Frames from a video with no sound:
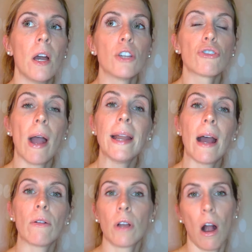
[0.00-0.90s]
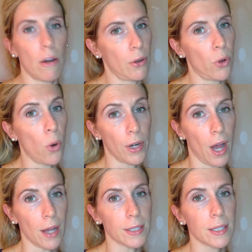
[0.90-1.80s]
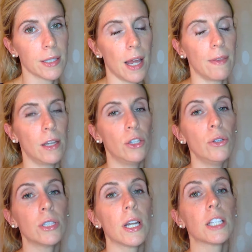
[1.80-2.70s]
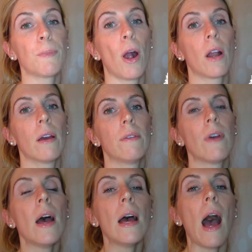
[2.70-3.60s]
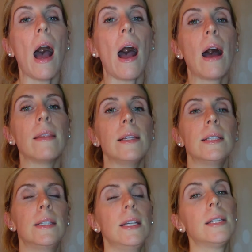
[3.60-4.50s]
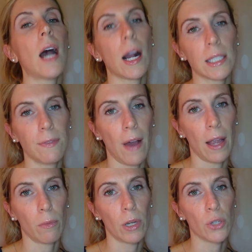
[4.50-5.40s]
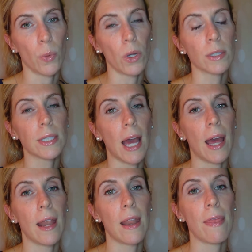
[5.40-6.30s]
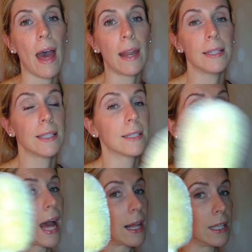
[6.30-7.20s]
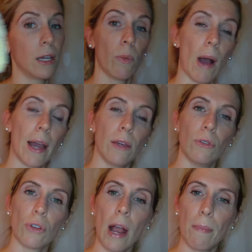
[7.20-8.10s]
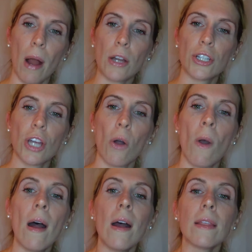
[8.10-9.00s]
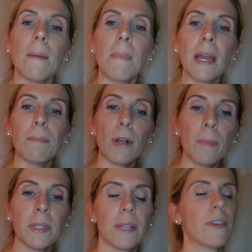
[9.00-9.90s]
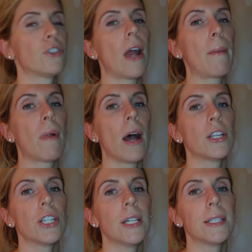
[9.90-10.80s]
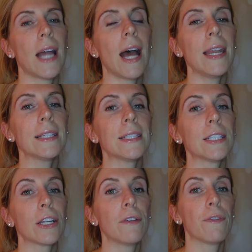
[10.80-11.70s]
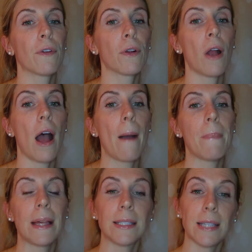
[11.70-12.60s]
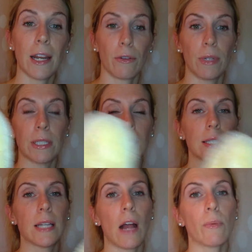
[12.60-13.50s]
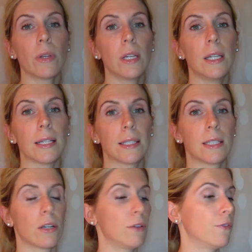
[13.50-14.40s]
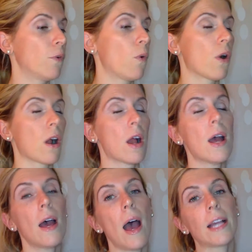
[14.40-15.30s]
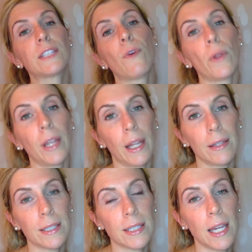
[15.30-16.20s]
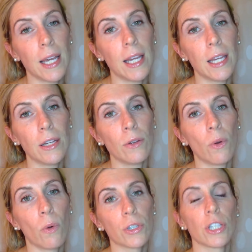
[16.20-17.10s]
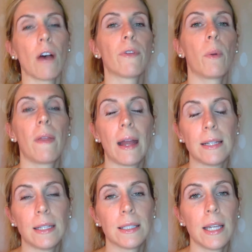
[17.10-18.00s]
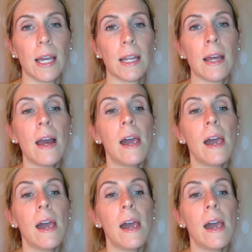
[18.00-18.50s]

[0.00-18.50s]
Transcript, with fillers: dried out corn, corn, husks, and they'd use it as part of uh, these detoxifying rituals. And that is exactly why you dry brush. So the main purpose of a dry brush is not necessarily for um, aesthetic reasons, not really necessarily for exfoliating the skin or sloughing away that dead skin.